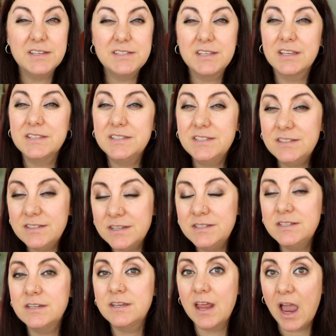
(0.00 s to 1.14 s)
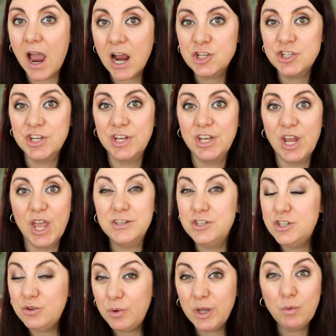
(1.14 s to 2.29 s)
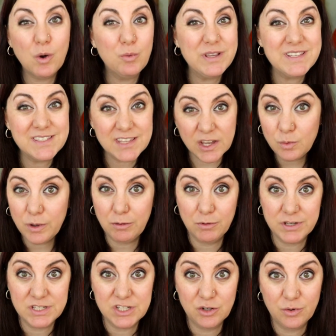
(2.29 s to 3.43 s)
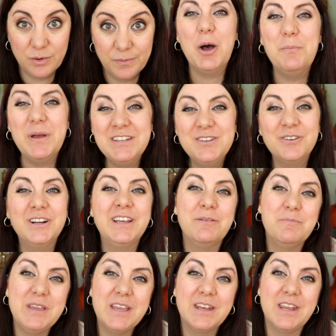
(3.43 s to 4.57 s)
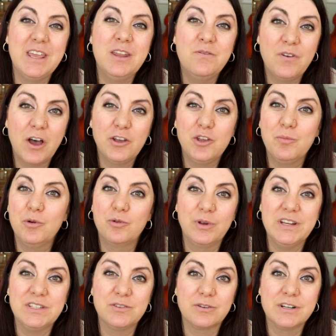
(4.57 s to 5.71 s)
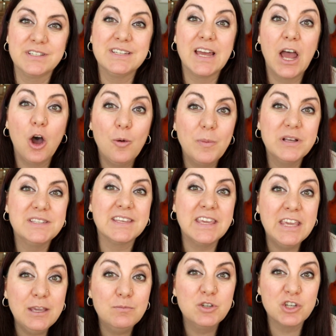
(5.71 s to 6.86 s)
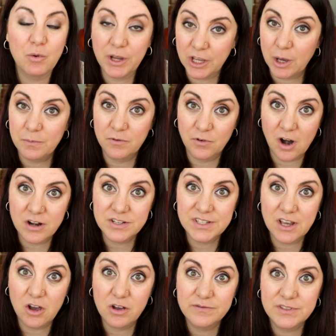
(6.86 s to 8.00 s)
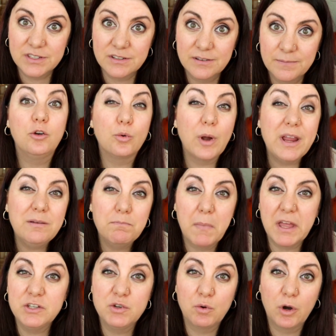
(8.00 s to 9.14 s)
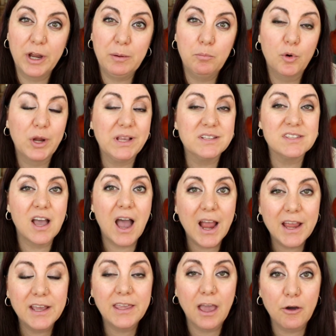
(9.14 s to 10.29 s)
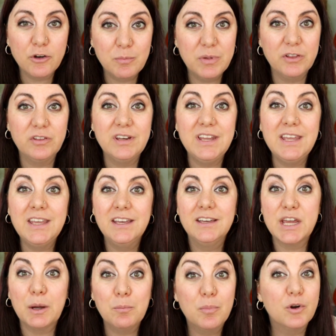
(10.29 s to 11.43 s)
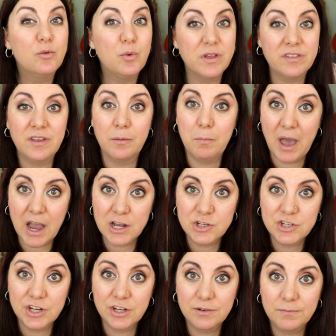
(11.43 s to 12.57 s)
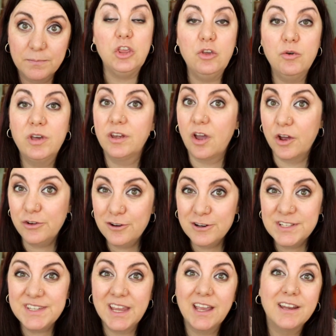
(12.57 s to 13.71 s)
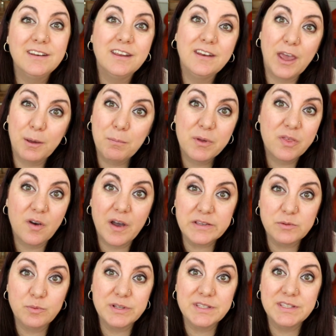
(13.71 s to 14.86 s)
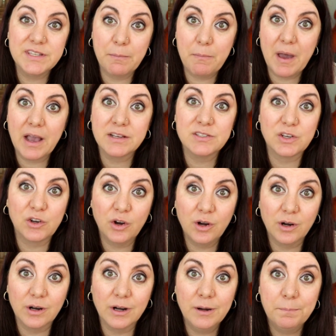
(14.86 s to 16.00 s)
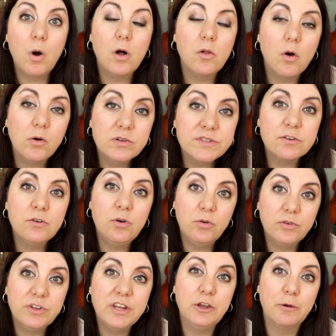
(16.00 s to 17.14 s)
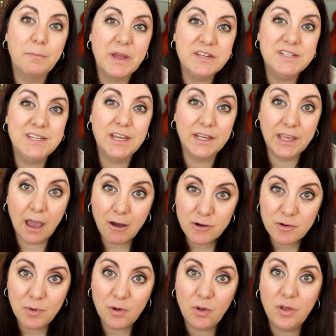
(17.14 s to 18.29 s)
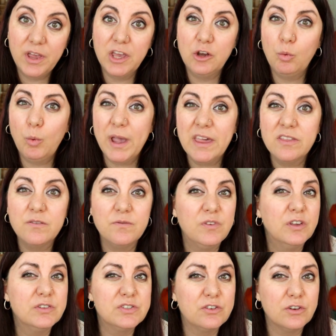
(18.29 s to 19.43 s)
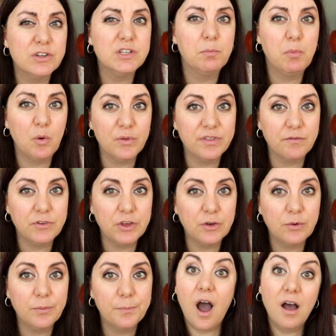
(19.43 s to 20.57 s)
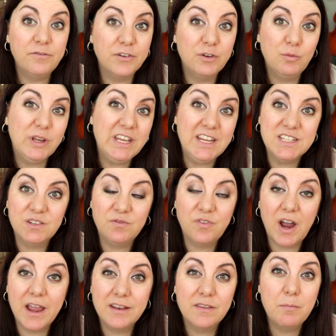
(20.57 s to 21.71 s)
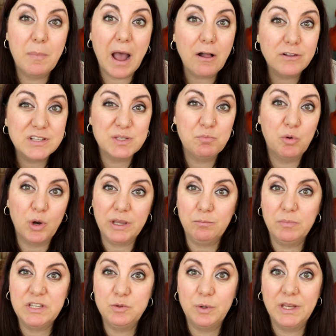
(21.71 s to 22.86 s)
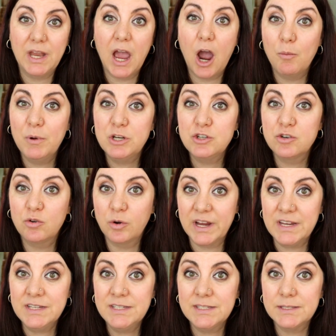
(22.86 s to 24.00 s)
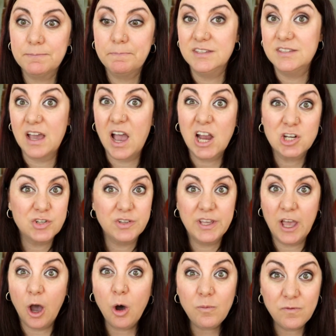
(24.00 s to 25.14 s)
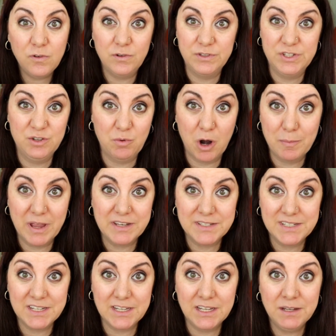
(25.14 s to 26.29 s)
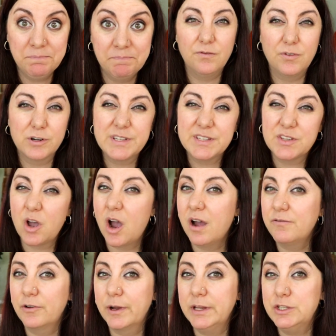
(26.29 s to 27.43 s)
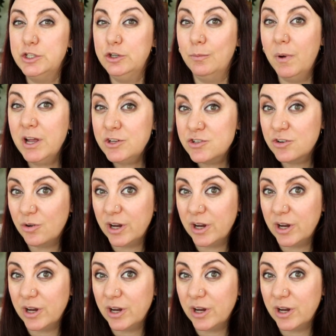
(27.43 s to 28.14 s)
is consistent action and doing what we said we would do. A mentor can be an invaluable resource to help us keep showing up for ourselves. Great mentoring brings high accountability tempered with compassion. You can understand and empathize when setbacks occur, while also holding your mentee accountable in a way that feels good to both of you. Often we need to find the balance point between how much grace is actually helpful to our mentee versus offering too much